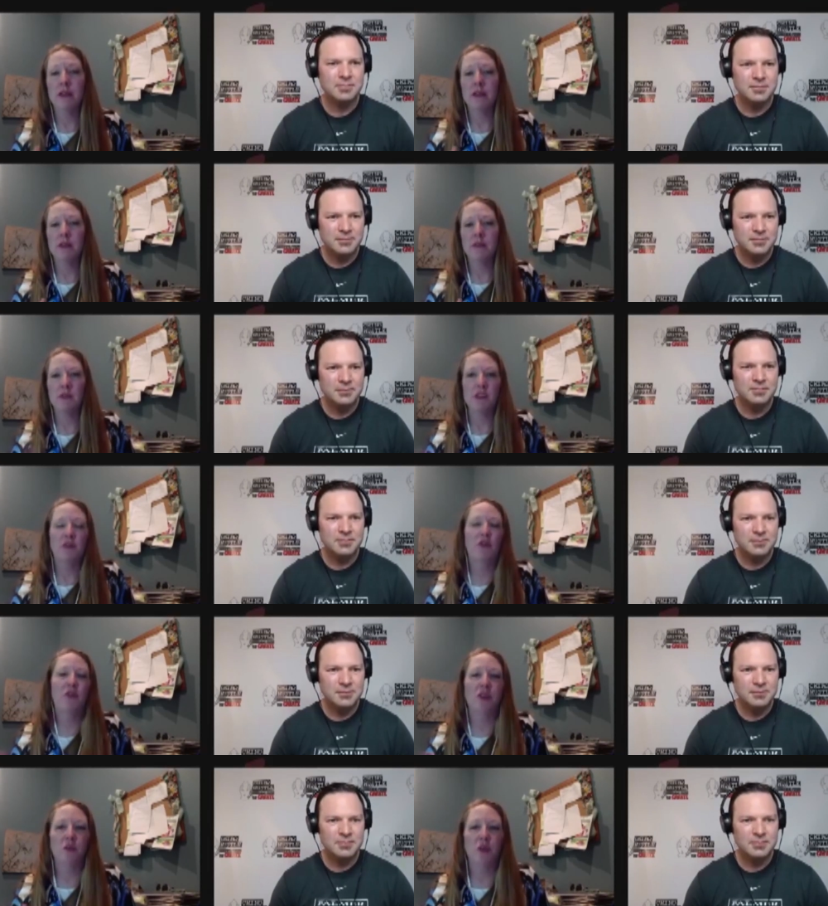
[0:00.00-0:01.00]
Speaker 1: that's
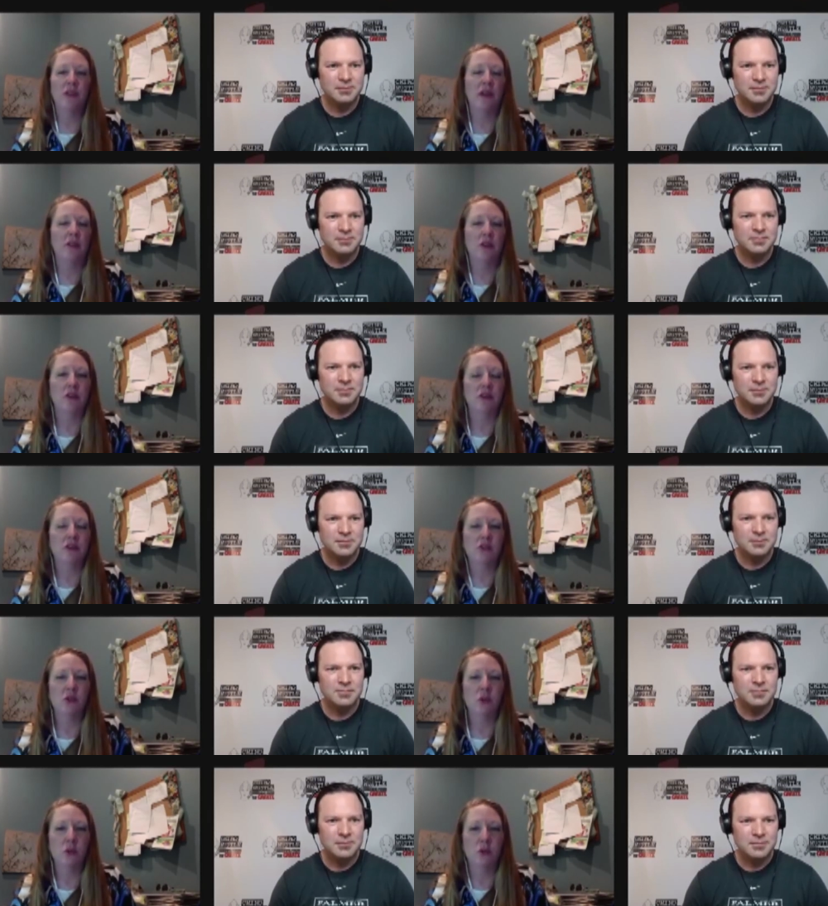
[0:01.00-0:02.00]
different than what they learned
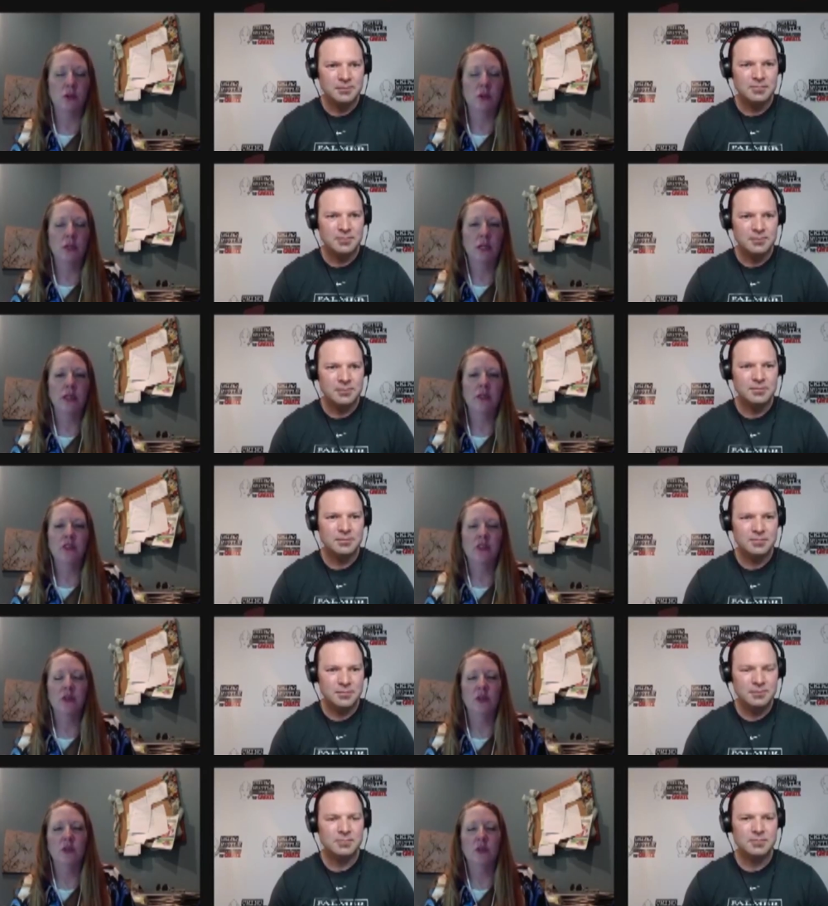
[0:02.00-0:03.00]
in school.
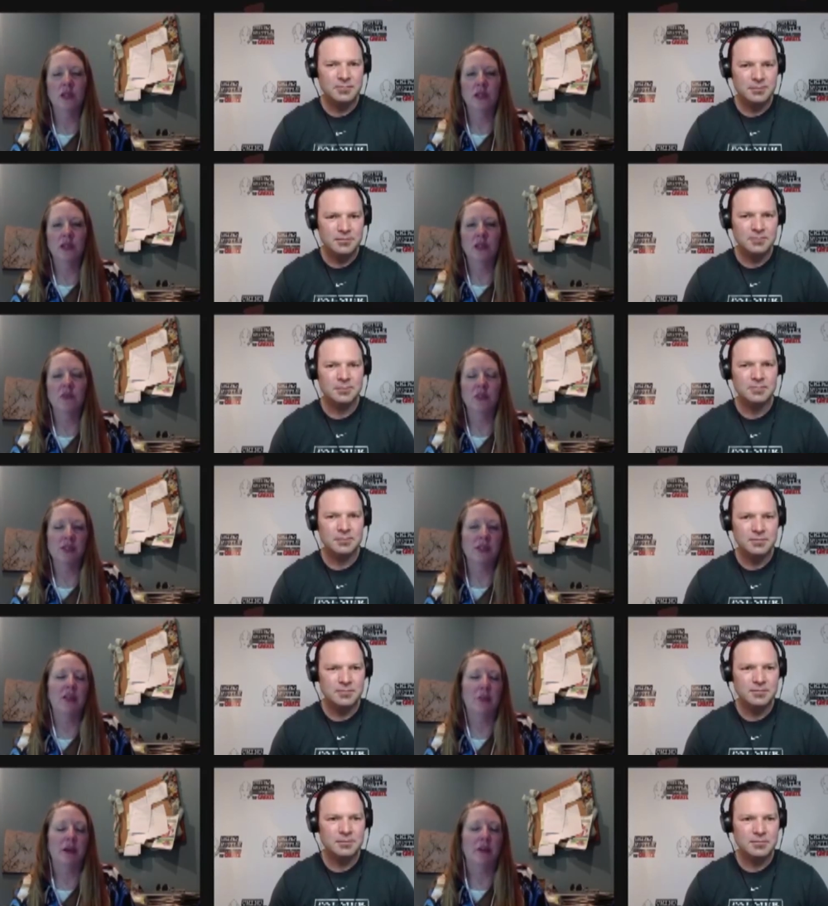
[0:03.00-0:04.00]
So that's
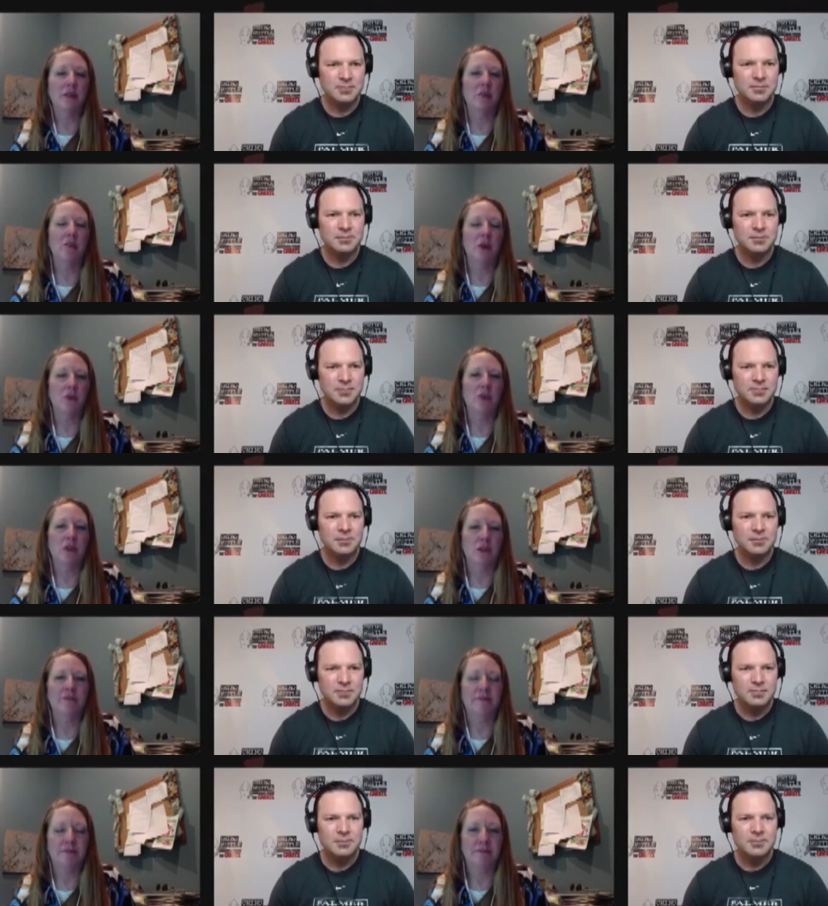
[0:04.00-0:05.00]
what's neat about the
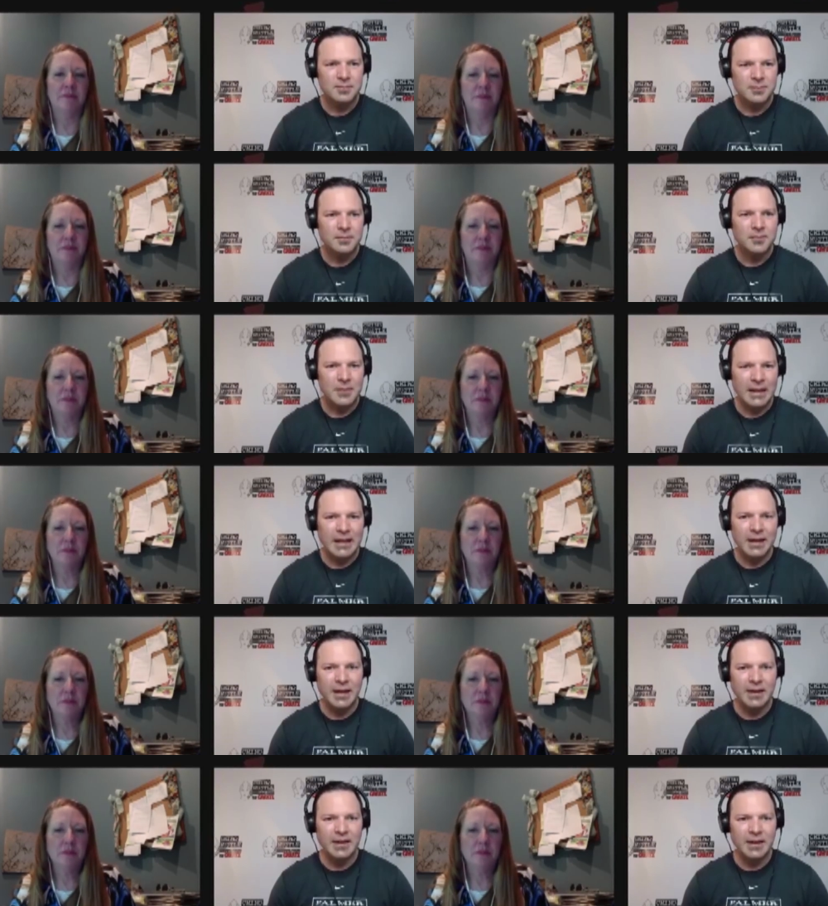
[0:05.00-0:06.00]
symposium.
Speaker 2: And I
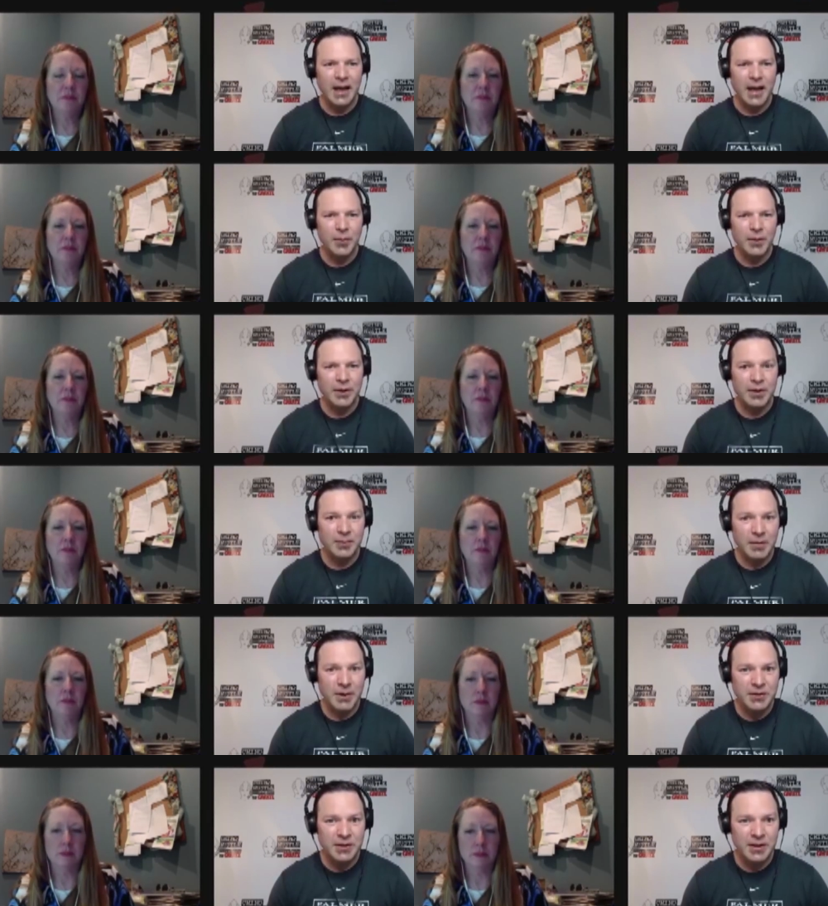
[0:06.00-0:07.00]
think the guy we didn't
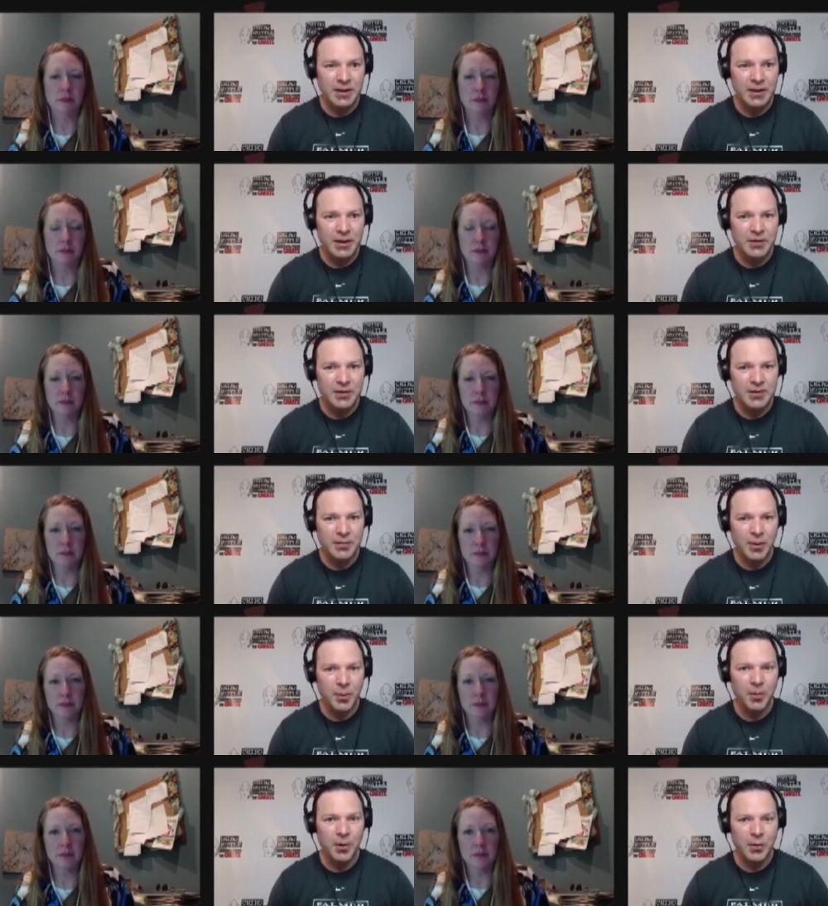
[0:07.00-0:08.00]
mention in there was some
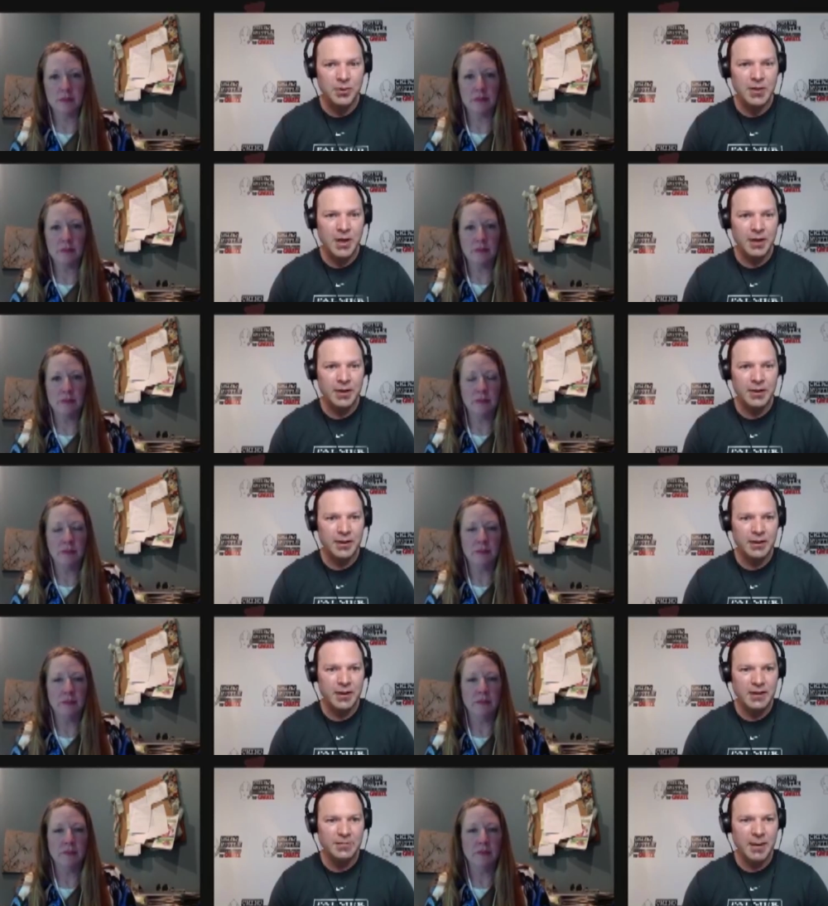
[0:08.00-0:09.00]
homegrown talent,
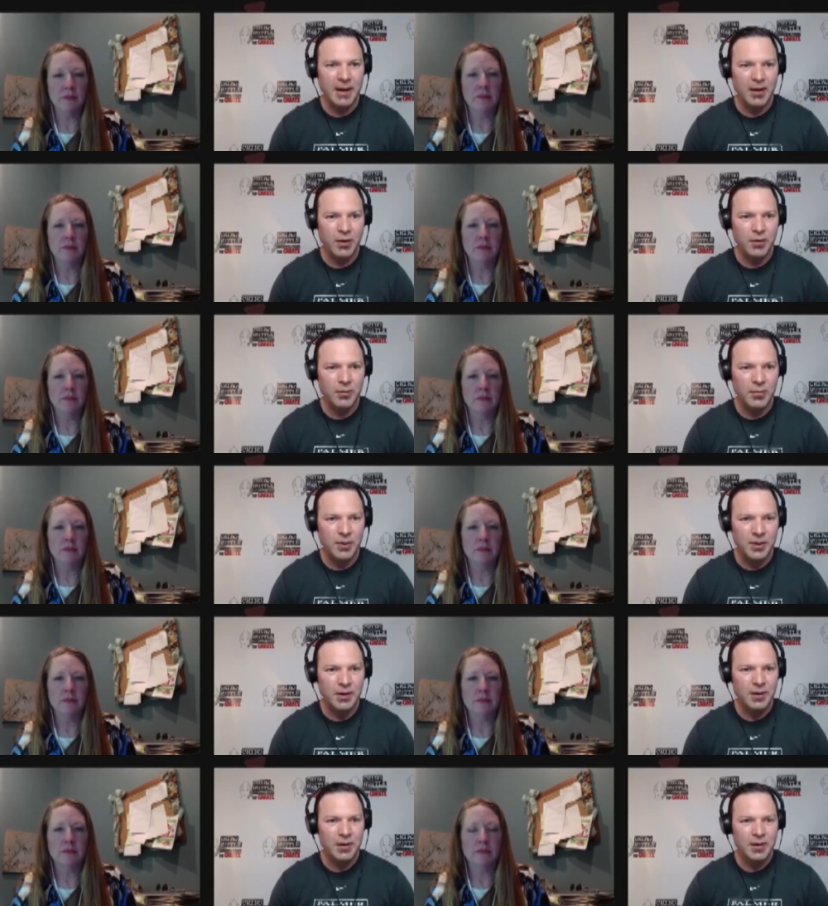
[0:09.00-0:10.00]
and that's Matt
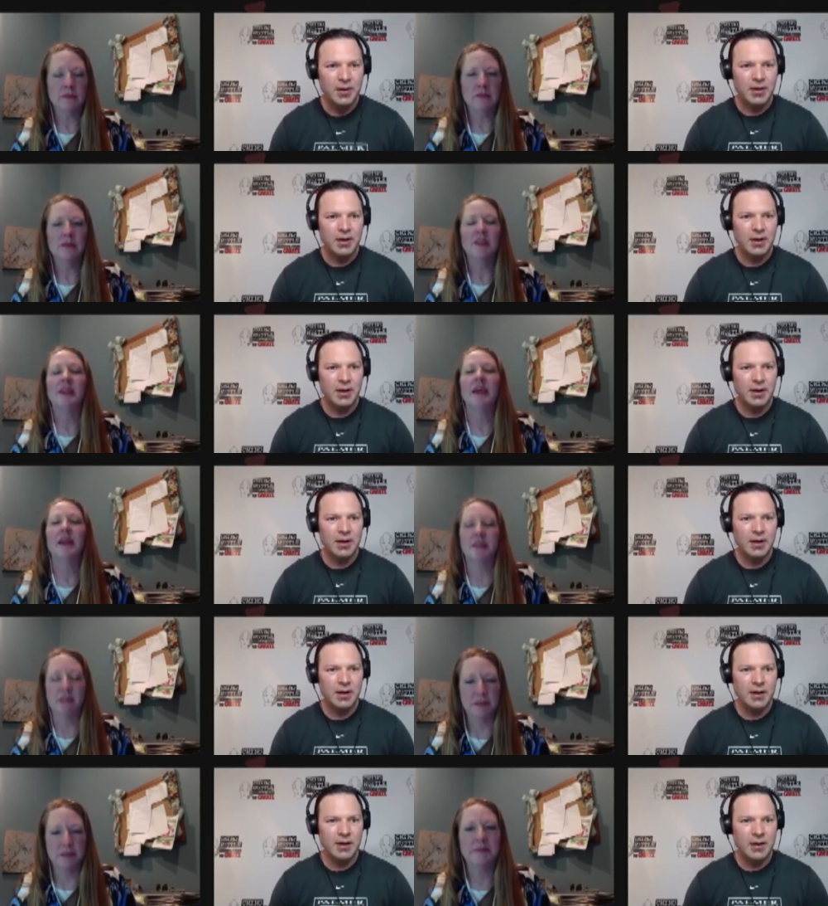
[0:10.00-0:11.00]
Hartenberg. And
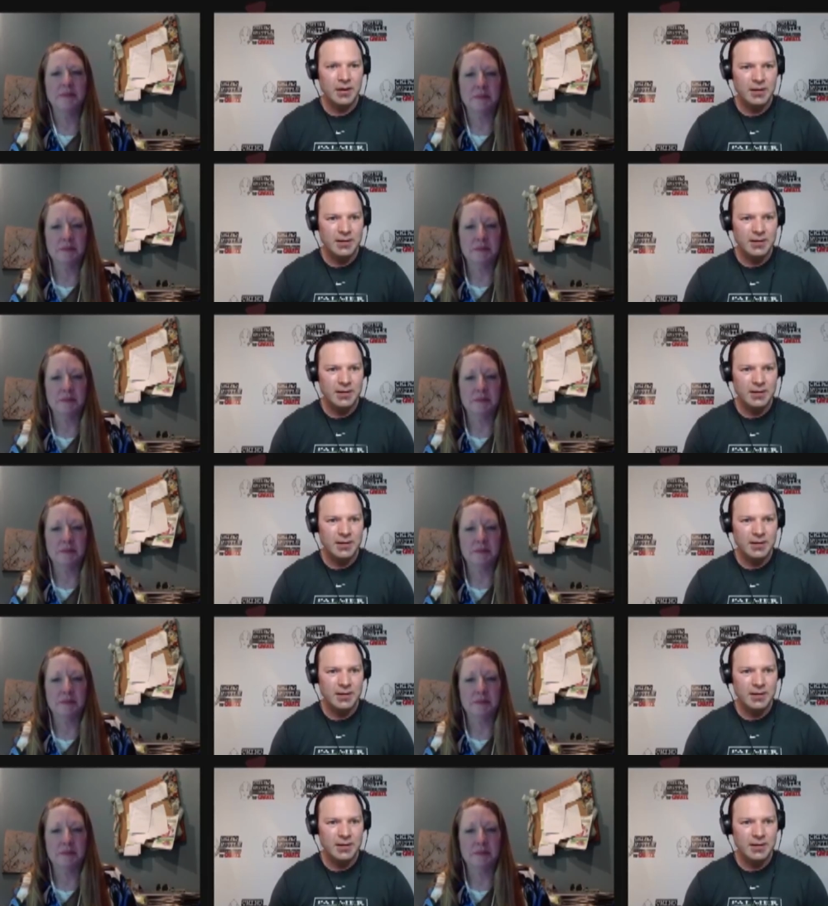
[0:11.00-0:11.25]
yes. uh,